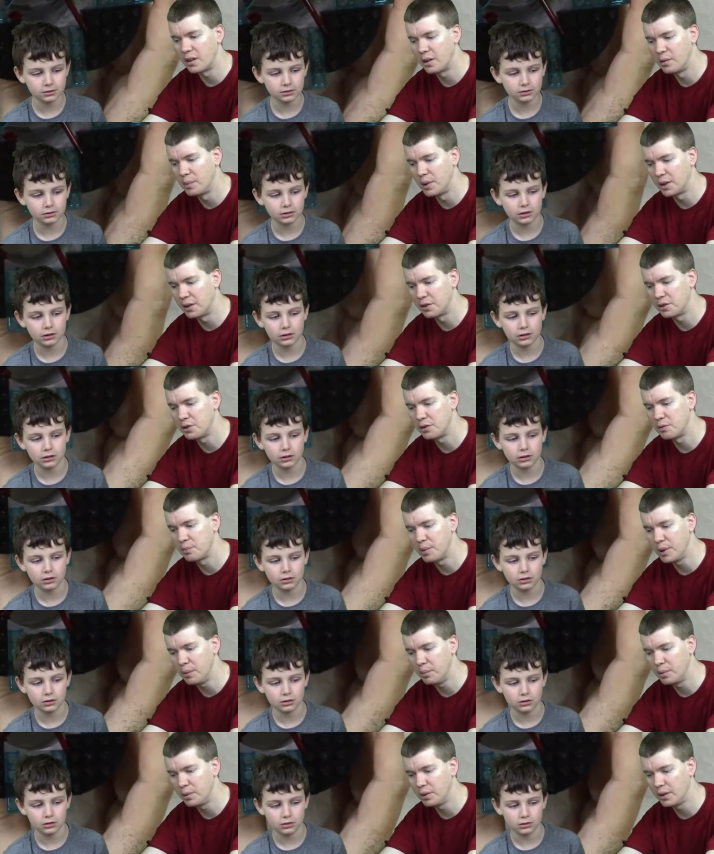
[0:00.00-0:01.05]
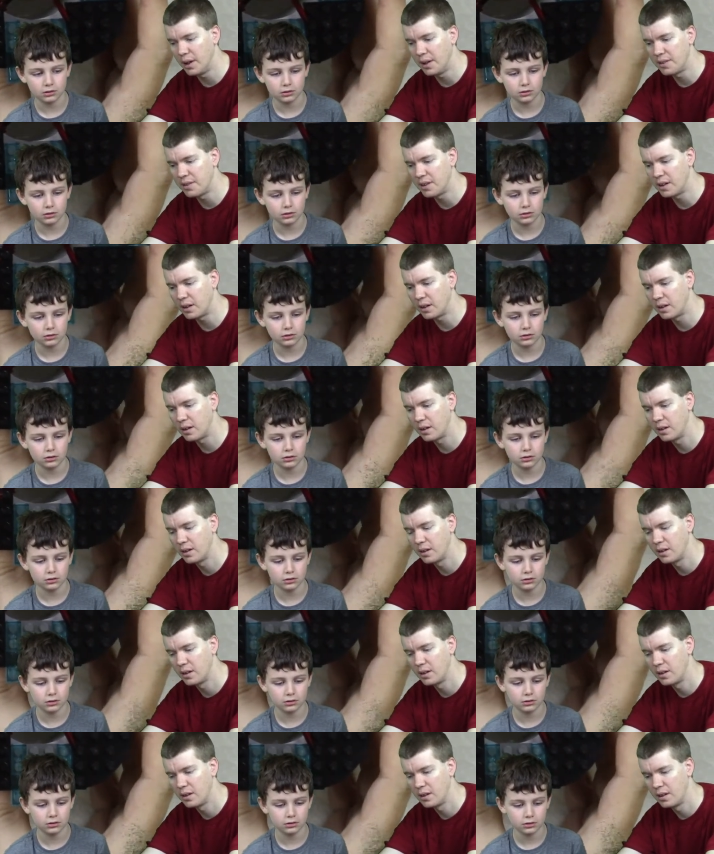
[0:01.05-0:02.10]
Speaker 1: among two people, I think.
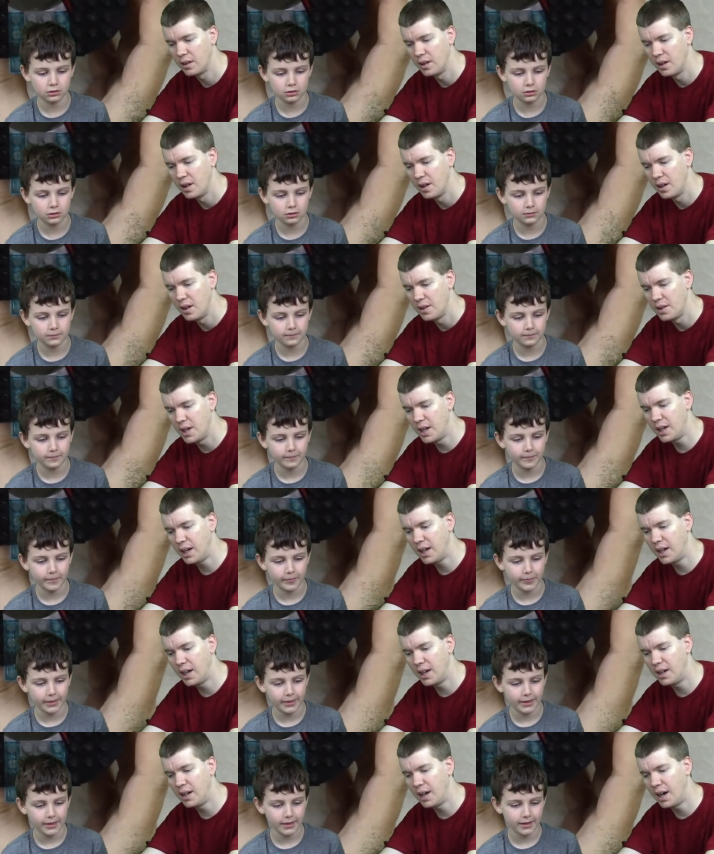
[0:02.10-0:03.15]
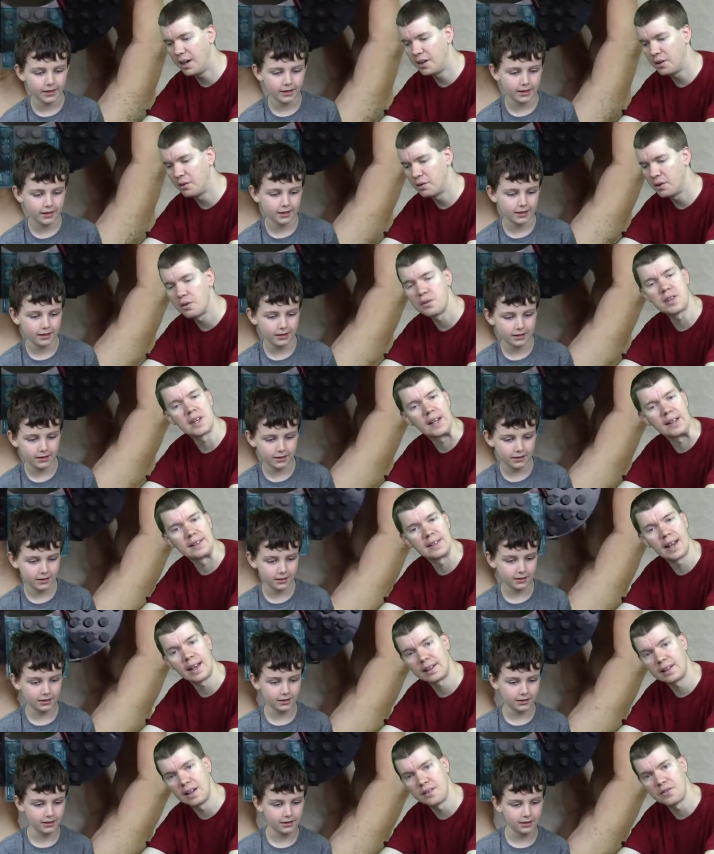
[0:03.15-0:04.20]
Then again, I don't know the
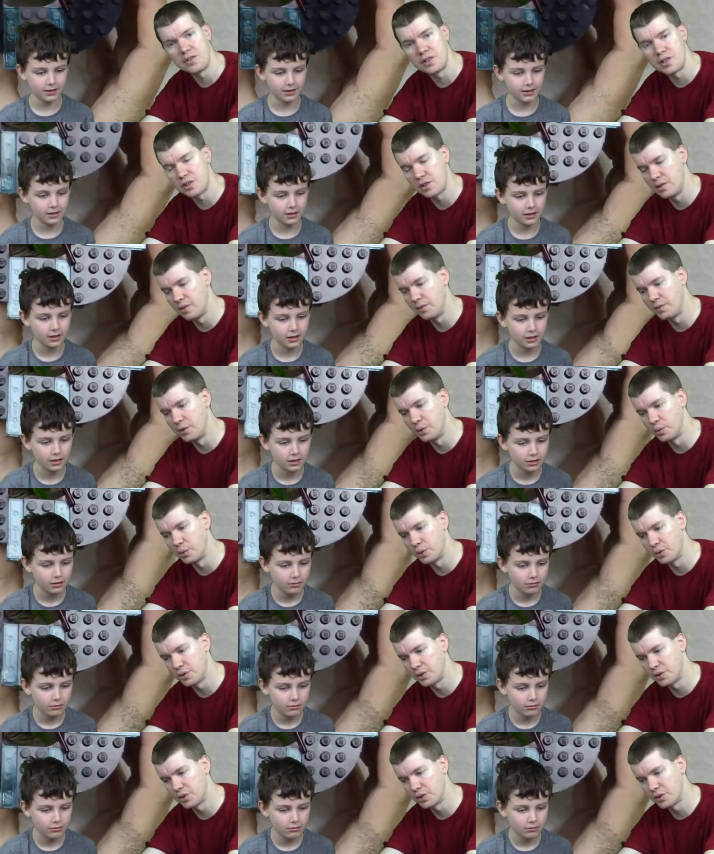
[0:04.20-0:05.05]
exact definition of duel,